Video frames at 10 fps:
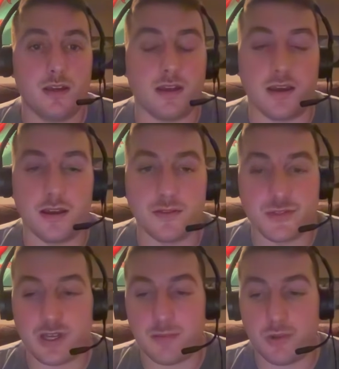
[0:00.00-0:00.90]
And
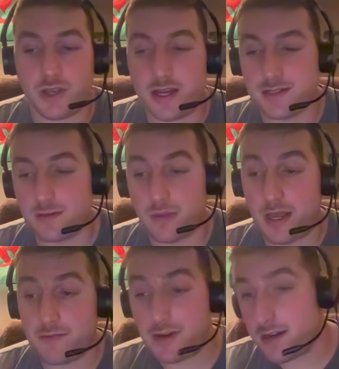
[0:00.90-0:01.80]
there's a couple of guys on
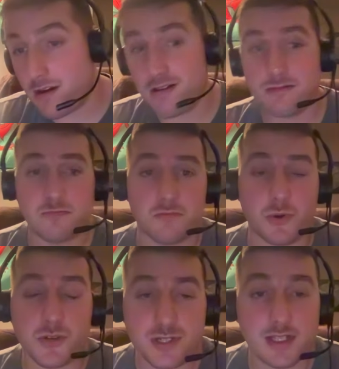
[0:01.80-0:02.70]
my radar
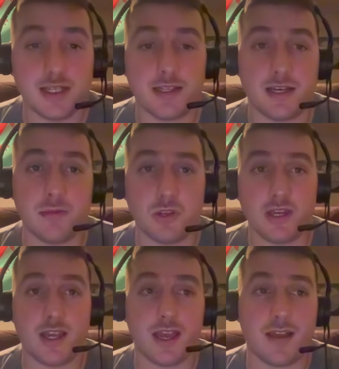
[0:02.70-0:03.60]
personally that I'm
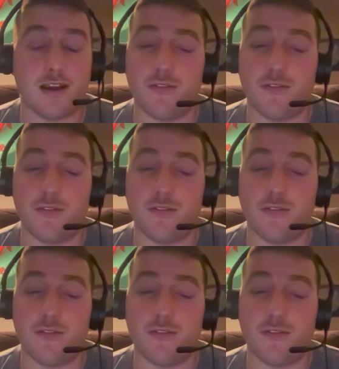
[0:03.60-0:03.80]
looking at.